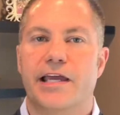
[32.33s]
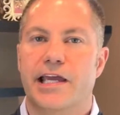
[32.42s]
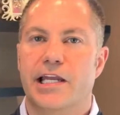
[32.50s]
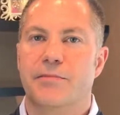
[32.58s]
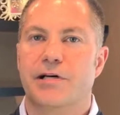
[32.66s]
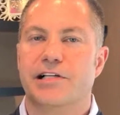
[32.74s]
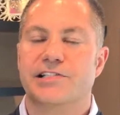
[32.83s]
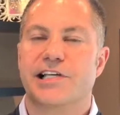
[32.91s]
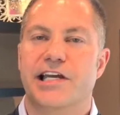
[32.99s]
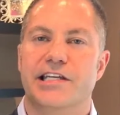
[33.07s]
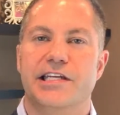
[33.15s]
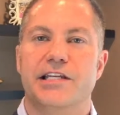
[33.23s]
NMLS
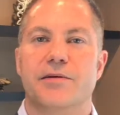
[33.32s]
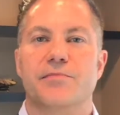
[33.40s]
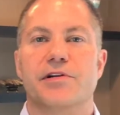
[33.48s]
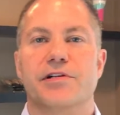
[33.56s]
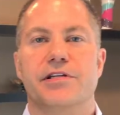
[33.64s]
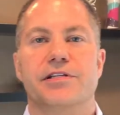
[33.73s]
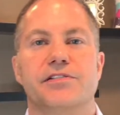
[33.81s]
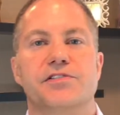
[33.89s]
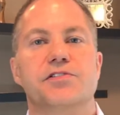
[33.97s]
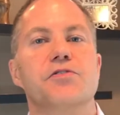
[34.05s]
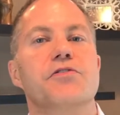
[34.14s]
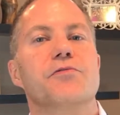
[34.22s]
ID number
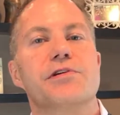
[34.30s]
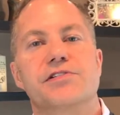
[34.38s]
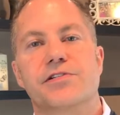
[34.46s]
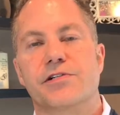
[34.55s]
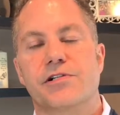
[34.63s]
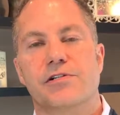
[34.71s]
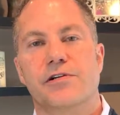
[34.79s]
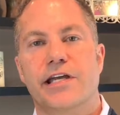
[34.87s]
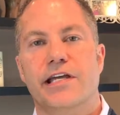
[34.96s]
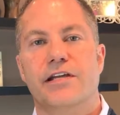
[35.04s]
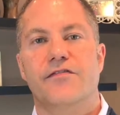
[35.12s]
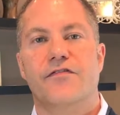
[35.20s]
is
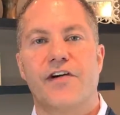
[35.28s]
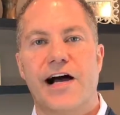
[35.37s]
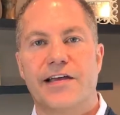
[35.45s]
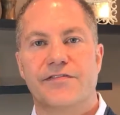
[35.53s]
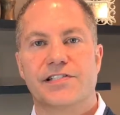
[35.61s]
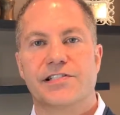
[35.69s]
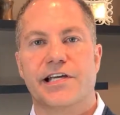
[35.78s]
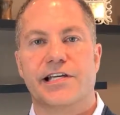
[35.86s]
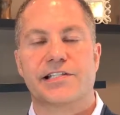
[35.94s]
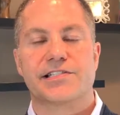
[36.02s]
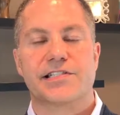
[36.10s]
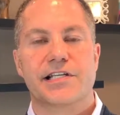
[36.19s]

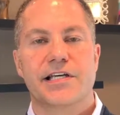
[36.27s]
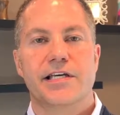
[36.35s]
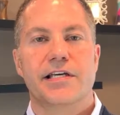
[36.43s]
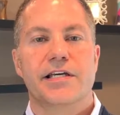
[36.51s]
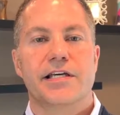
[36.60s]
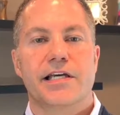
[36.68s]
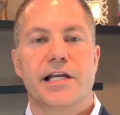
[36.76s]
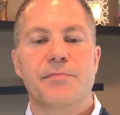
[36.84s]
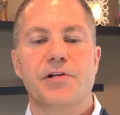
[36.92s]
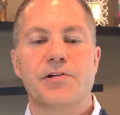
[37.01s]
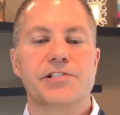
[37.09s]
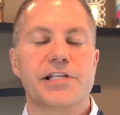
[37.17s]
230856. And I'm
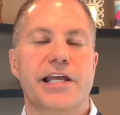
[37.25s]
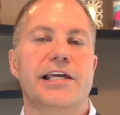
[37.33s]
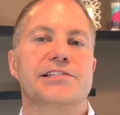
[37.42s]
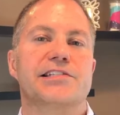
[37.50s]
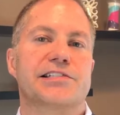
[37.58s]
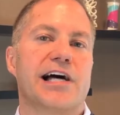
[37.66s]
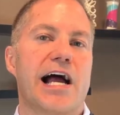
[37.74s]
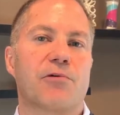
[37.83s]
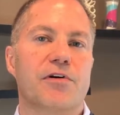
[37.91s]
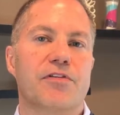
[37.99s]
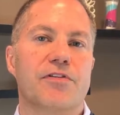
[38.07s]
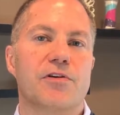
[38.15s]
here today to talk
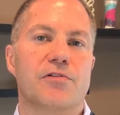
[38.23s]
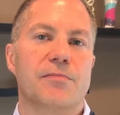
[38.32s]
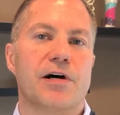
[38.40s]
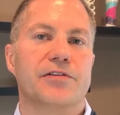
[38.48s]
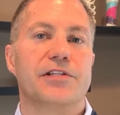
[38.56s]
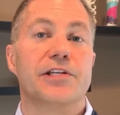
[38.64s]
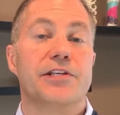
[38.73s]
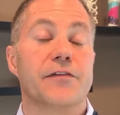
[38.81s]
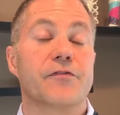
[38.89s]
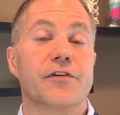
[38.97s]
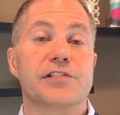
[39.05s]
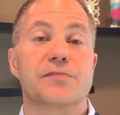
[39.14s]
with you about the
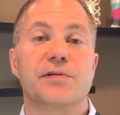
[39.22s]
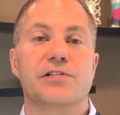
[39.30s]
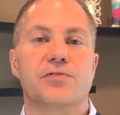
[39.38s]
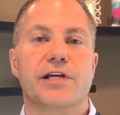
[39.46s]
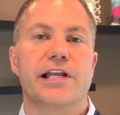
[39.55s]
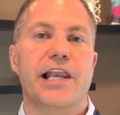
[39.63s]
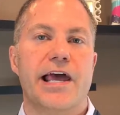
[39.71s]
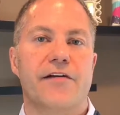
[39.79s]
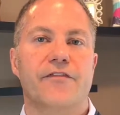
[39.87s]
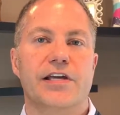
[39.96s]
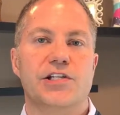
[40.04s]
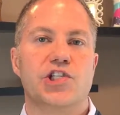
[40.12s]
difference between an
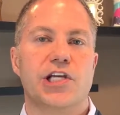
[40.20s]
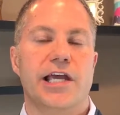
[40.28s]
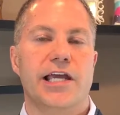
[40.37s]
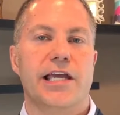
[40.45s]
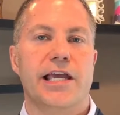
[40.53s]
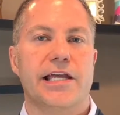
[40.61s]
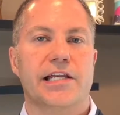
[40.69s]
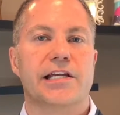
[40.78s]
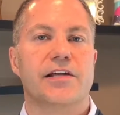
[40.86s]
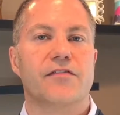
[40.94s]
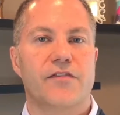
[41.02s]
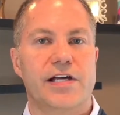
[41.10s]
FHA and
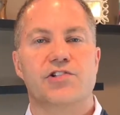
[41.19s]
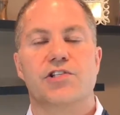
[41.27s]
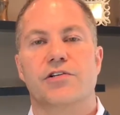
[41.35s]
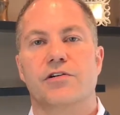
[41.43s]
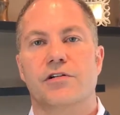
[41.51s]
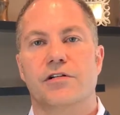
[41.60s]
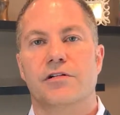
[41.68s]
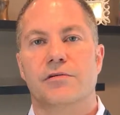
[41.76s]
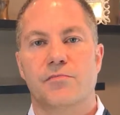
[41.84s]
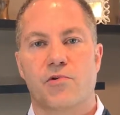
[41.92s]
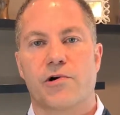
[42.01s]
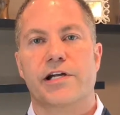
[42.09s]
conventional
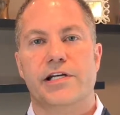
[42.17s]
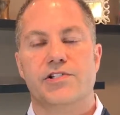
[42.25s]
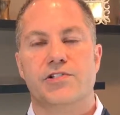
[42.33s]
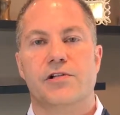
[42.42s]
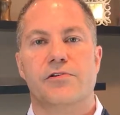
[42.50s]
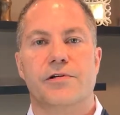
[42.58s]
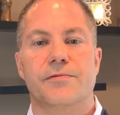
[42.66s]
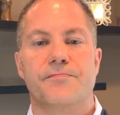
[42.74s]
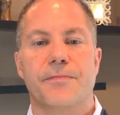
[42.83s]
mortgage loan.